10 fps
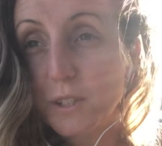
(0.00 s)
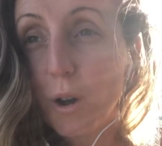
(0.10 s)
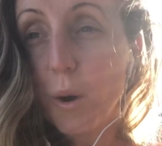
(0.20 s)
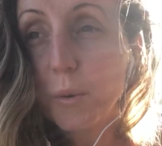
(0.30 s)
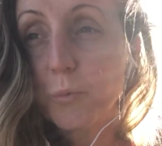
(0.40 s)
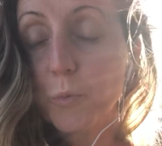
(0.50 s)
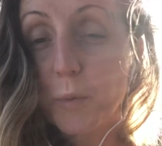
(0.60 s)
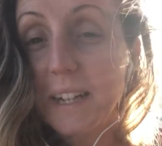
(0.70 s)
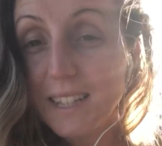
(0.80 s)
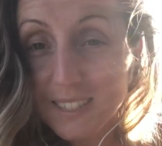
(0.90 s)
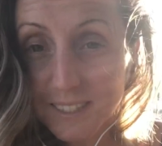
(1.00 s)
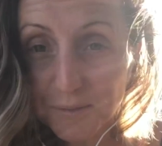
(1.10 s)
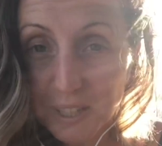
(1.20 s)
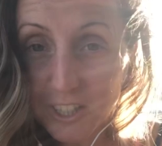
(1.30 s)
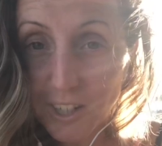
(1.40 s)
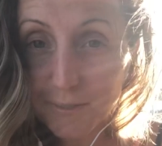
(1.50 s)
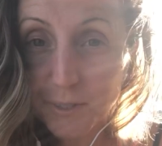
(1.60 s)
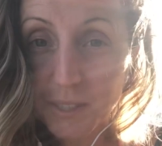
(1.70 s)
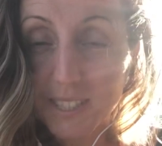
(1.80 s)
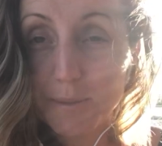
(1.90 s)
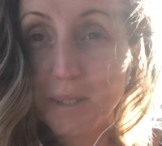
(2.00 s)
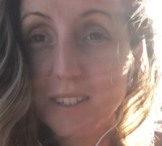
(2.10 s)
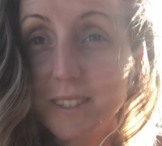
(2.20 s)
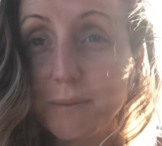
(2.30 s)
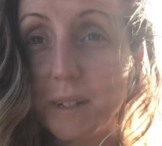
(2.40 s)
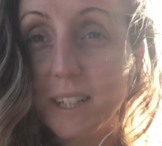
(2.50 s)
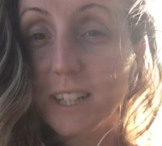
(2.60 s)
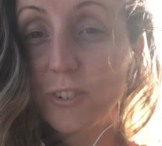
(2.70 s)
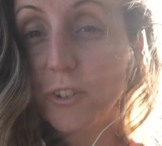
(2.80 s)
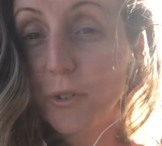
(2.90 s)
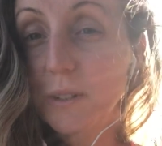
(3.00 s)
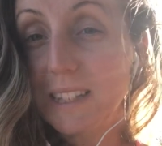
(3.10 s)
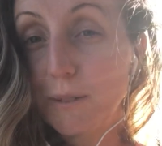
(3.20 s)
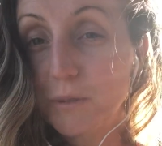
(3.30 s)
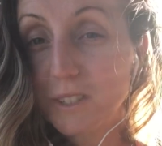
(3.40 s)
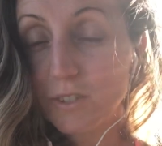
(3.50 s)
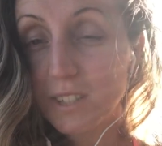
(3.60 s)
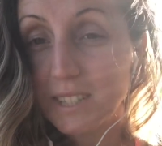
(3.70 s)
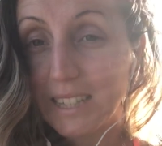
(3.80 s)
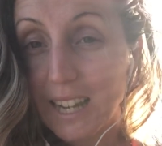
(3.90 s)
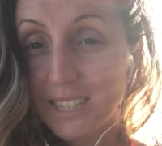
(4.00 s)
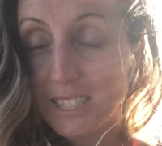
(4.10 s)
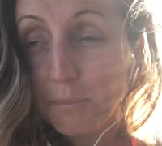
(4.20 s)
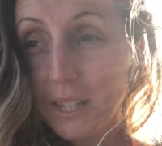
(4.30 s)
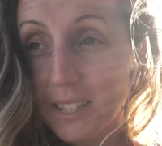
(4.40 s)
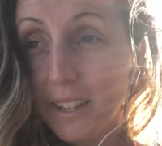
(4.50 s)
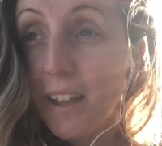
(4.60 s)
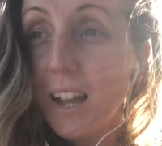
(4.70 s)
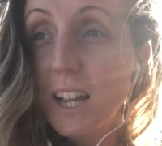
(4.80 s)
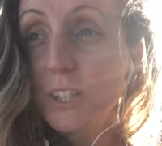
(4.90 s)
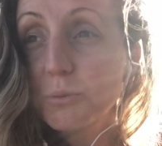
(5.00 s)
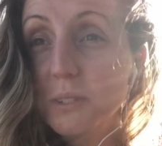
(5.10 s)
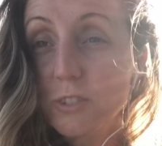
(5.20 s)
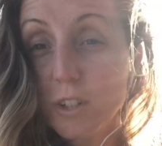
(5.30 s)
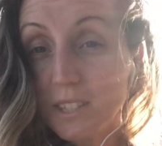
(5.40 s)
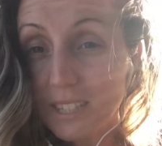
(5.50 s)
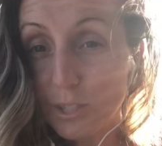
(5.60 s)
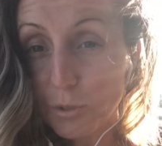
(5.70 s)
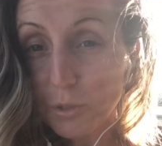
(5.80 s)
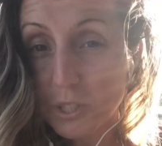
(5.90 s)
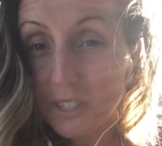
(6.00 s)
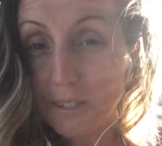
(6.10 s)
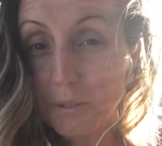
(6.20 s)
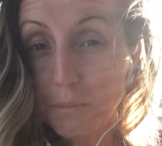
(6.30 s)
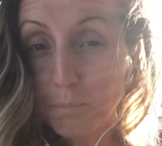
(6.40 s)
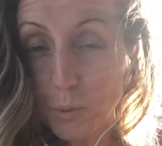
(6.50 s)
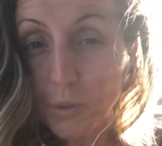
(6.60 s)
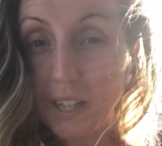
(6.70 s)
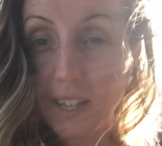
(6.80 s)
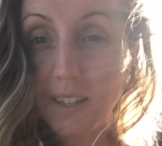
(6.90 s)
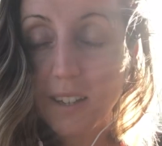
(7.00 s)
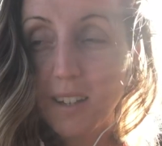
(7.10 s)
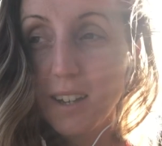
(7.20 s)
The whole reason we travelled is because Amali not only was struggling academically, she was struggling socially with bullying.